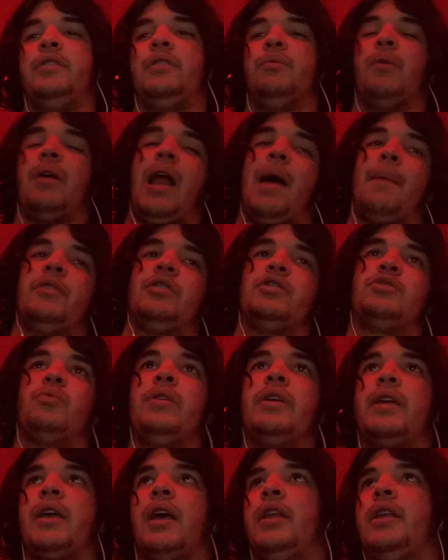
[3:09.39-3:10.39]
what happened this
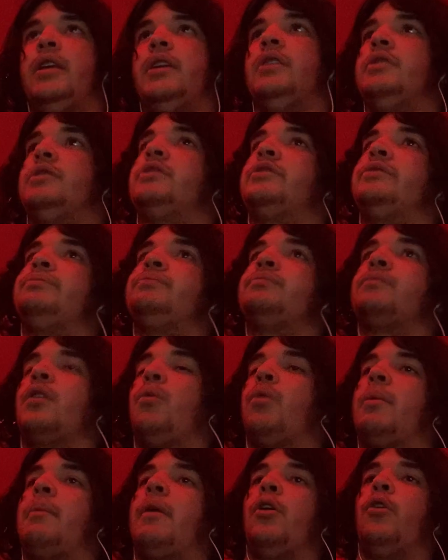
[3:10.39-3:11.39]
weekend is
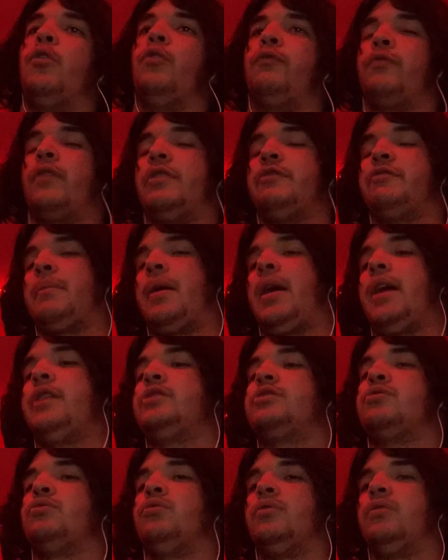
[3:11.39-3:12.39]
one of my old friends from high
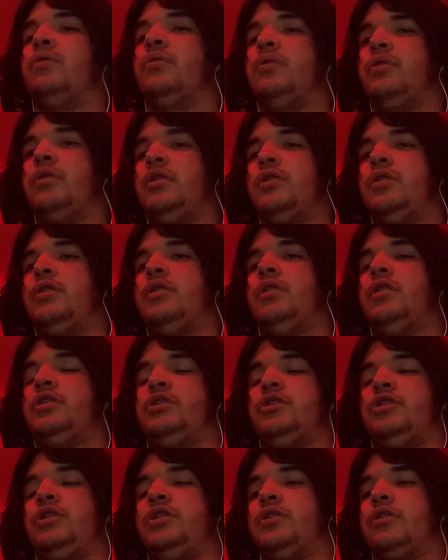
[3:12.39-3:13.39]
school.
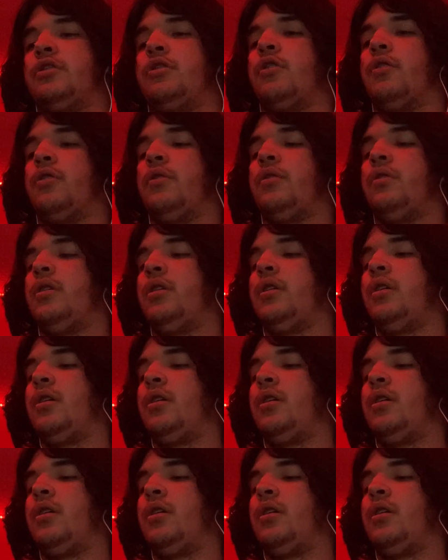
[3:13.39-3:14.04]
She's a girl.